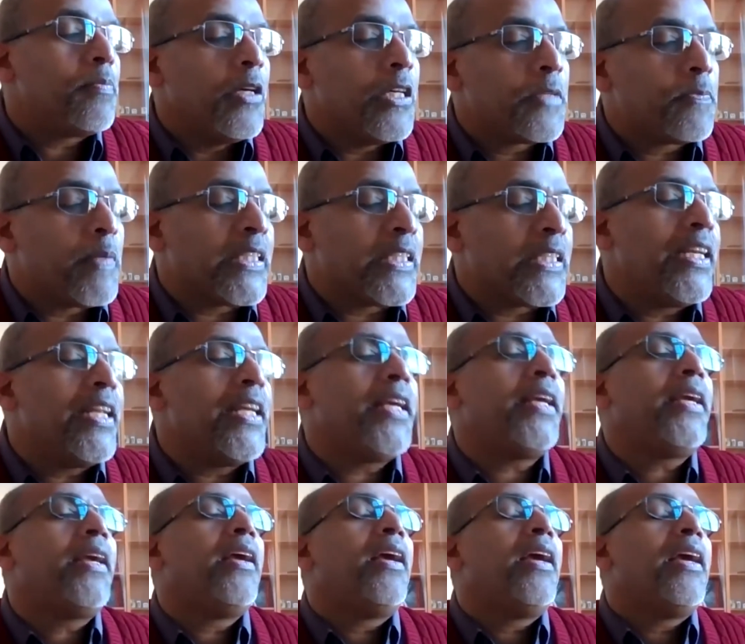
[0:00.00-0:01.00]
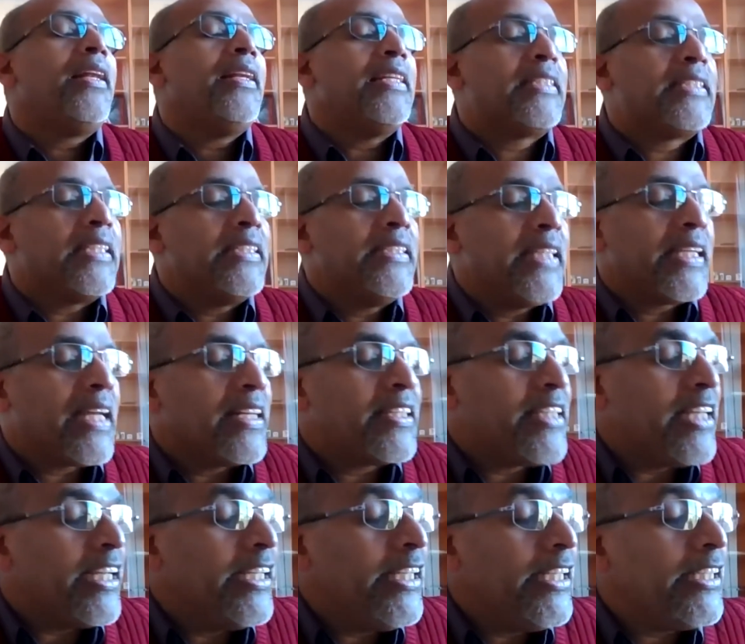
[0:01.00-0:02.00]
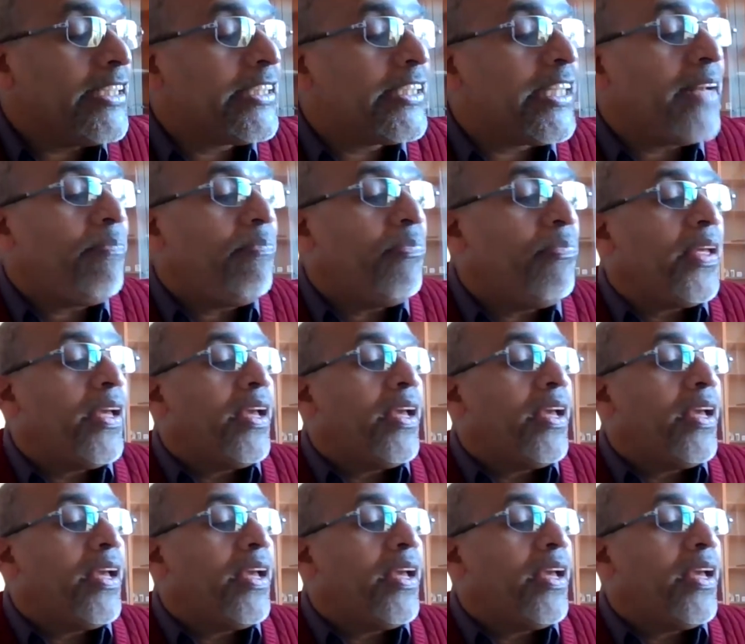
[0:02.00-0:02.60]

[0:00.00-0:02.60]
especially liturgical tradition.